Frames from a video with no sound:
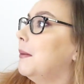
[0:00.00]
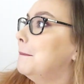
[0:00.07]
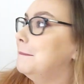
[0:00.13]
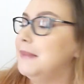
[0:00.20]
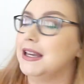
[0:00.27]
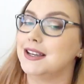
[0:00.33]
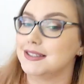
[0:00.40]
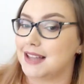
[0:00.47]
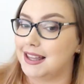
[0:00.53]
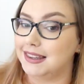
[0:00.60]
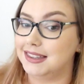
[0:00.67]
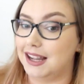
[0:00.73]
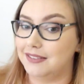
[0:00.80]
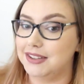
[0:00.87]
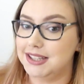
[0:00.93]
Because I
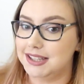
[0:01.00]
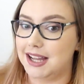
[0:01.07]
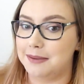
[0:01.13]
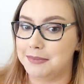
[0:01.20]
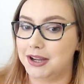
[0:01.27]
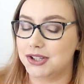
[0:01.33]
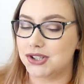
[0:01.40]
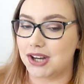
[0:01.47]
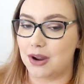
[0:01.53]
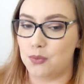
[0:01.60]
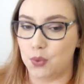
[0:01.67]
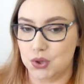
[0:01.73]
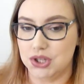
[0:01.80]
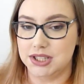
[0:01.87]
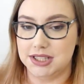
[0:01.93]
love it that much, and I
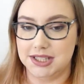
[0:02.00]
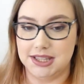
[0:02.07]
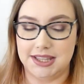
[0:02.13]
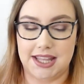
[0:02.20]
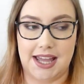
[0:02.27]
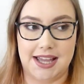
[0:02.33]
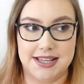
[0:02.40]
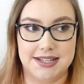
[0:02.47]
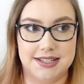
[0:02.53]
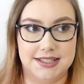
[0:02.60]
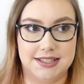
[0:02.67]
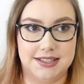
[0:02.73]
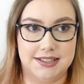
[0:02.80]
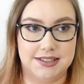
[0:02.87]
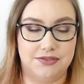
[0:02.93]
want that
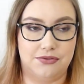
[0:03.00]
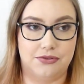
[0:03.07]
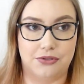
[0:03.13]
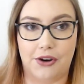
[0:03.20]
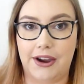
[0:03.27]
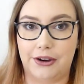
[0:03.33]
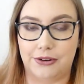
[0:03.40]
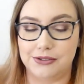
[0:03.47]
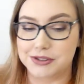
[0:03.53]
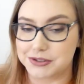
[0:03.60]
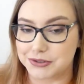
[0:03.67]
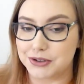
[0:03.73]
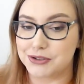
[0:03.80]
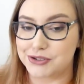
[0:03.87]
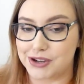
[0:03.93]
fragrance
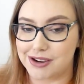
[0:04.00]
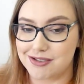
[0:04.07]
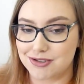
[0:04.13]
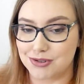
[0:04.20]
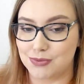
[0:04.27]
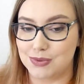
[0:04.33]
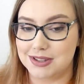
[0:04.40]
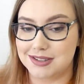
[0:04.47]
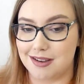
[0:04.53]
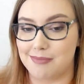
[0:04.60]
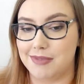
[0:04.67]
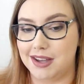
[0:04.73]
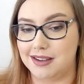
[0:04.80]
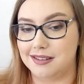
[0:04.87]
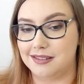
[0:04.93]
association with
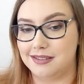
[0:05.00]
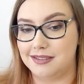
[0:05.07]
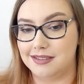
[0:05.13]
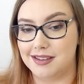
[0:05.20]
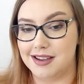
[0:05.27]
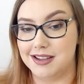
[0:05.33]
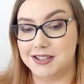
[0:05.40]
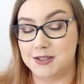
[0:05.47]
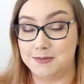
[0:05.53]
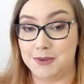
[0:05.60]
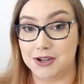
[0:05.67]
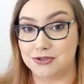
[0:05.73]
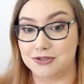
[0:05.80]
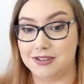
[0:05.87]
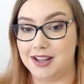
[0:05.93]
something as
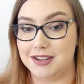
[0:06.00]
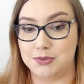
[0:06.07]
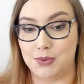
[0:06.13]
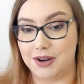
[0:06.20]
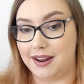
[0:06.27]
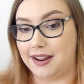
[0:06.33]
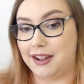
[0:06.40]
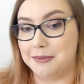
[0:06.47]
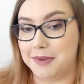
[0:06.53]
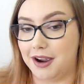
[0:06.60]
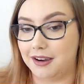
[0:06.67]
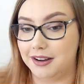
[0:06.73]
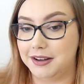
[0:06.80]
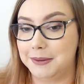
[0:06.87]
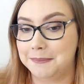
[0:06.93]
special as when I get
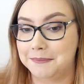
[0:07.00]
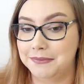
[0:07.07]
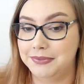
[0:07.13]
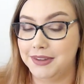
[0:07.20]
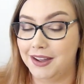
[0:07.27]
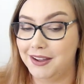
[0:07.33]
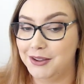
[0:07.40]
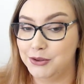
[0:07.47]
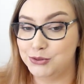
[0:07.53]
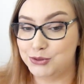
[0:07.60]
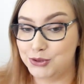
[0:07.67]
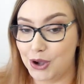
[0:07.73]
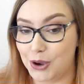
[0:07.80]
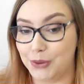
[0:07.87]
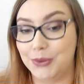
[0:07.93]
married.
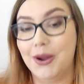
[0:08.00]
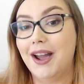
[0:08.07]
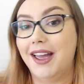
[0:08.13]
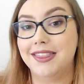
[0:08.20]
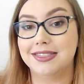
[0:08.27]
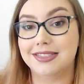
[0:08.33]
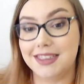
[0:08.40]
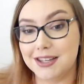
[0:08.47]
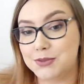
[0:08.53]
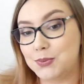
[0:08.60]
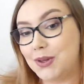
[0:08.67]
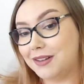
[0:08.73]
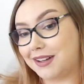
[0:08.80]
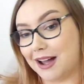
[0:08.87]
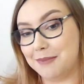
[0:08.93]
So, this
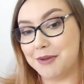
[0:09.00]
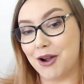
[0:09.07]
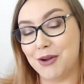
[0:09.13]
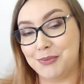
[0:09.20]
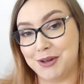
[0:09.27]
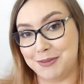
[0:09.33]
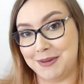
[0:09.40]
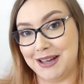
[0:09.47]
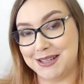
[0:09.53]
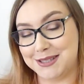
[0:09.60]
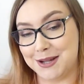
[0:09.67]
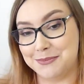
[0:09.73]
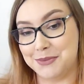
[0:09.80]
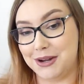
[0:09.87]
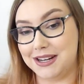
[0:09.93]
will come home with me at
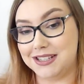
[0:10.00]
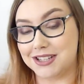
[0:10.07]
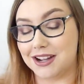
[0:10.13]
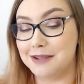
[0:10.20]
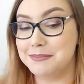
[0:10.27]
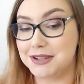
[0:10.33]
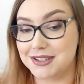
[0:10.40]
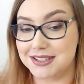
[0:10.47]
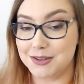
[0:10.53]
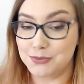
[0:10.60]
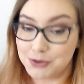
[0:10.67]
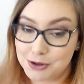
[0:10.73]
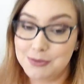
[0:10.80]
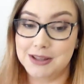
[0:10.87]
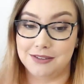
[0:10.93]
some point in time because it
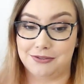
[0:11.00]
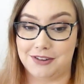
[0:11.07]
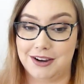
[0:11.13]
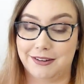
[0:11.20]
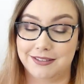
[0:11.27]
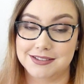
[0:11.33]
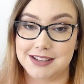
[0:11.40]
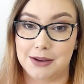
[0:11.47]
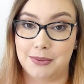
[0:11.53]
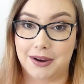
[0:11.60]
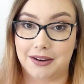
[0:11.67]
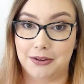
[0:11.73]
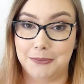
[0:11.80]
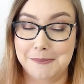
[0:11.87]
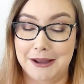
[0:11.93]
will be the fragrance I
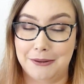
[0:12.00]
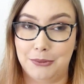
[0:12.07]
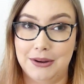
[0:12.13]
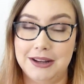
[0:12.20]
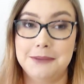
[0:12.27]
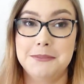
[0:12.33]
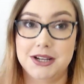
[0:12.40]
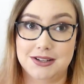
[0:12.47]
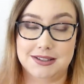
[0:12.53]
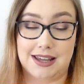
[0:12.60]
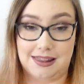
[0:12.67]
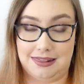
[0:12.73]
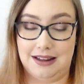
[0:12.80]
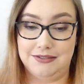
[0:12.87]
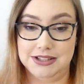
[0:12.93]
wear at my wedding because I
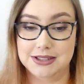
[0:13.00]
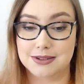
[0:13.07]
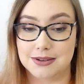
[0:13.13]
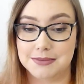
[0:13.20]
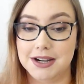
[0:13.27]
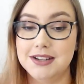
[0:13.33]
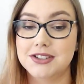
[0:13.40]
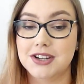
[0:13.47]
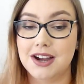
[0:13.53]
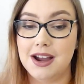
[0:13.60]
love it so much.